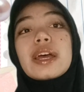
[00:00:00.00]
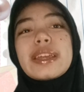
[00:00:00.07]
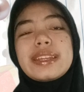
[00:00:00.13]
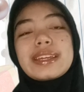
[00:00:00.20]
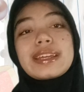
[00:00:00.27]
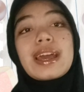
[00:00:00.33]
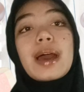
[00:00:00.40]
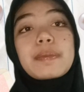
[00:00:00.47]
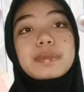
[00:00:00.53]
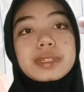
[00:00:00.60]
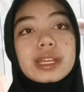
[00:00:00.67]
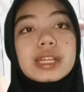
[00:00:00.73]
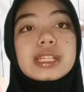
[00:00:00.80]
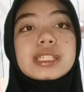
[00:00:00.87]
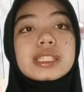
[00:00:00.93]
the
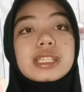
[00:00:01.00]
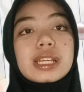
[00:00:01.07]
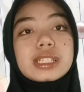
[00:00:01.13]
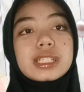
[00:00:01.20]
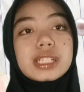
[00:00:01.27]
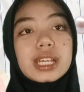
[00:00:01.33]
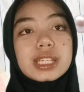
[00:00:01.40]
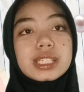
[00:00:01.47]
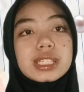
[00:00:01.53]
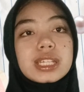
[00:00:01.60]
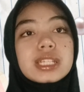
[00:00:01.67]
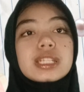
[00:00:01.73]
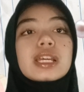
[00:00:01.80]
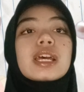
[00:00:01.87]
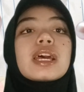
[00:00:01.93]
captain
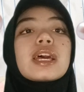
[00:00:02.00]
suggested